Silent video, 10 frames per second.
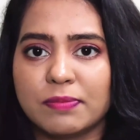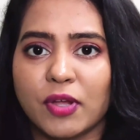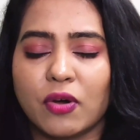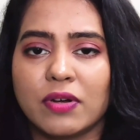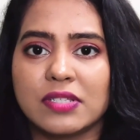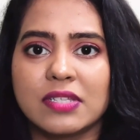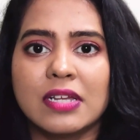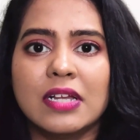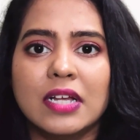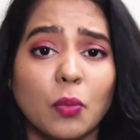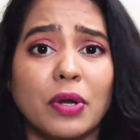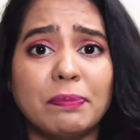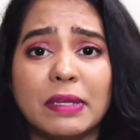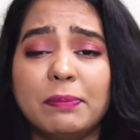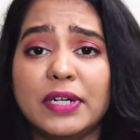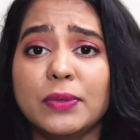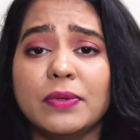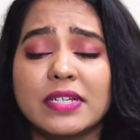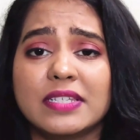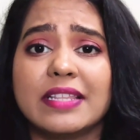Because what people
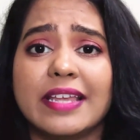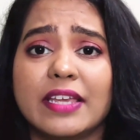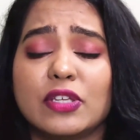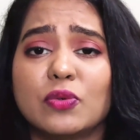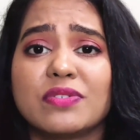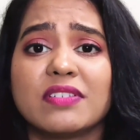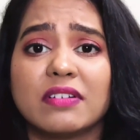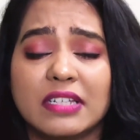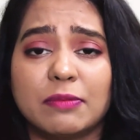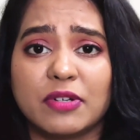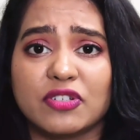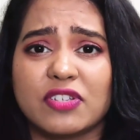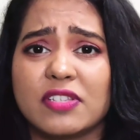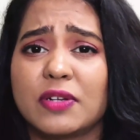do is they use dirty brushes,